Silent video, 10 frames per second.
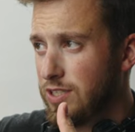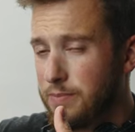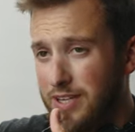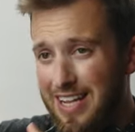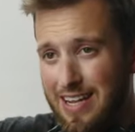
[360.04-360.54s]
up
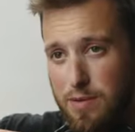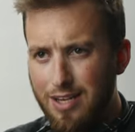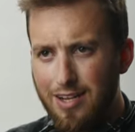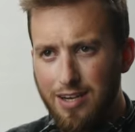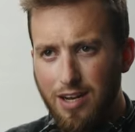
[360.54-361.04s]
again.
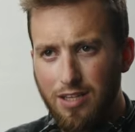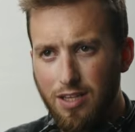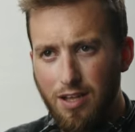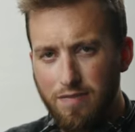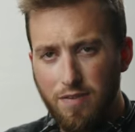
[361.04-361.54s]
Again, I
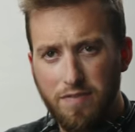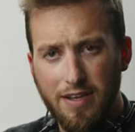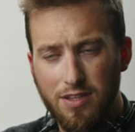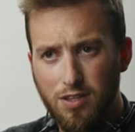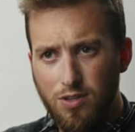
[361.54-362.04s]
love the
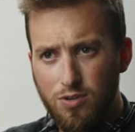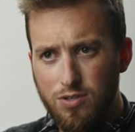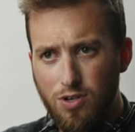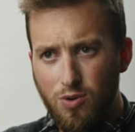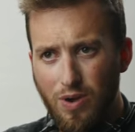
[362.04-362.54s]
fact that there's
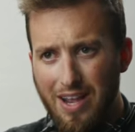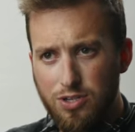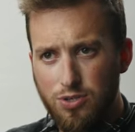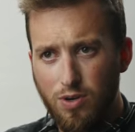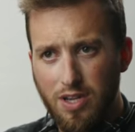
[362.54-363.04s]
no
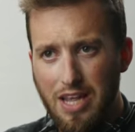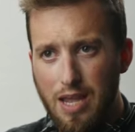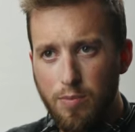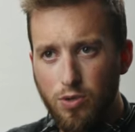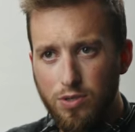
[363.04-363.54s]
extra
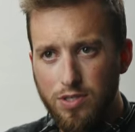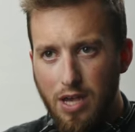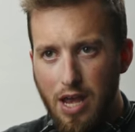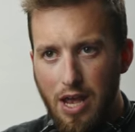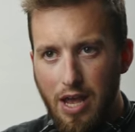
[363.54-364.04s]
cables
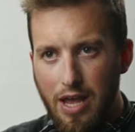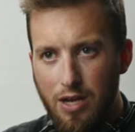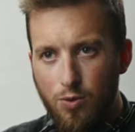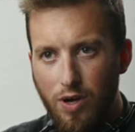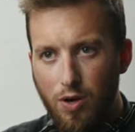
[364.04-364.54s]

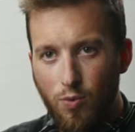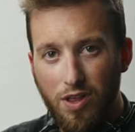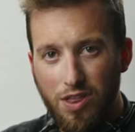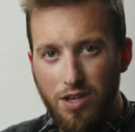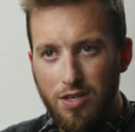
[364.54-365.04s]
anywhere
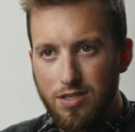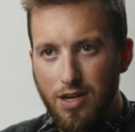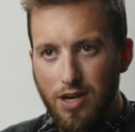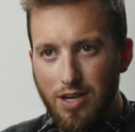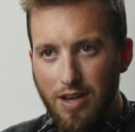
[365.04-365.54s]
with these, and
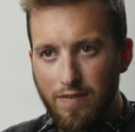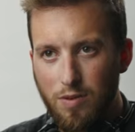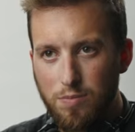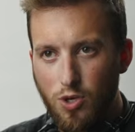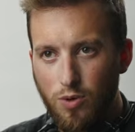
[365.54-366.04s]
I can have
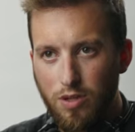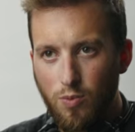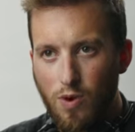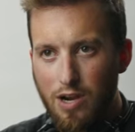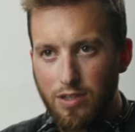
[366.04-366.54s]
them totally
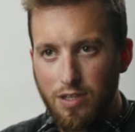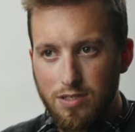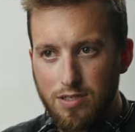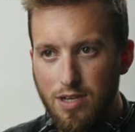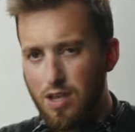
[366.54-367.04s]

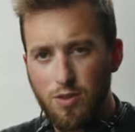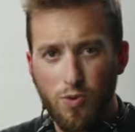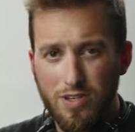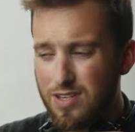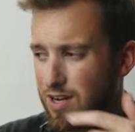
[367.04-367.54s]
wireless. And the
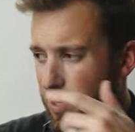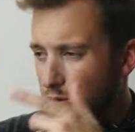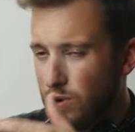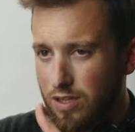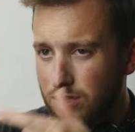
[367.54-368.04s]
reason I got a
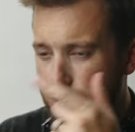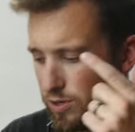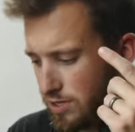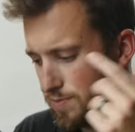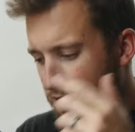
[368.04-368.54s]
wireless
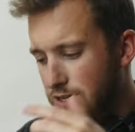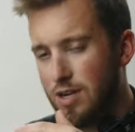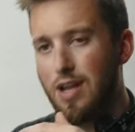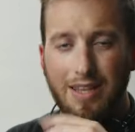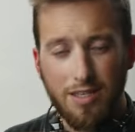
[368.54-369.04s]
transmitter
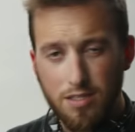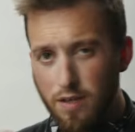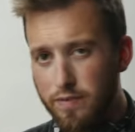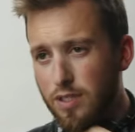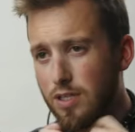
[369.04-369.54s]
and these
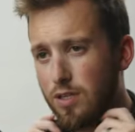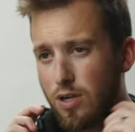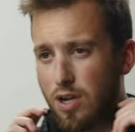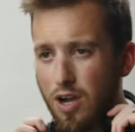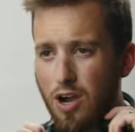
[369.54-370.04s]
lovely
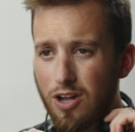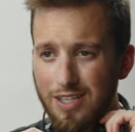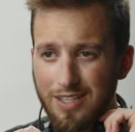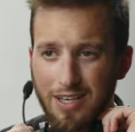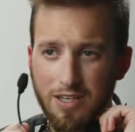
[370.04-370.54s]
little
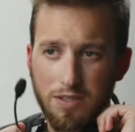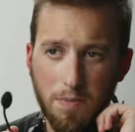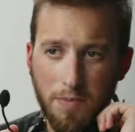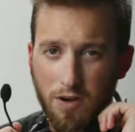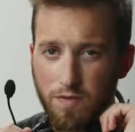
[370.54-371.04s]
Hollyland
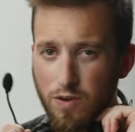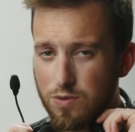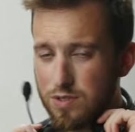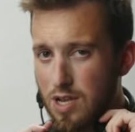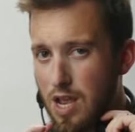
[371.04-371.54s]

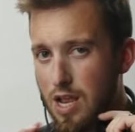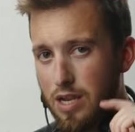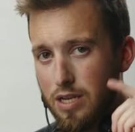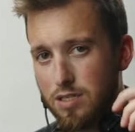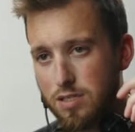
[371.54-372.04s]
microphones
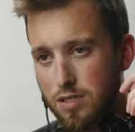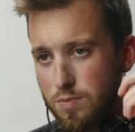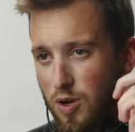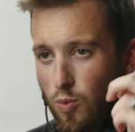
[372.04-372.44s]
is because my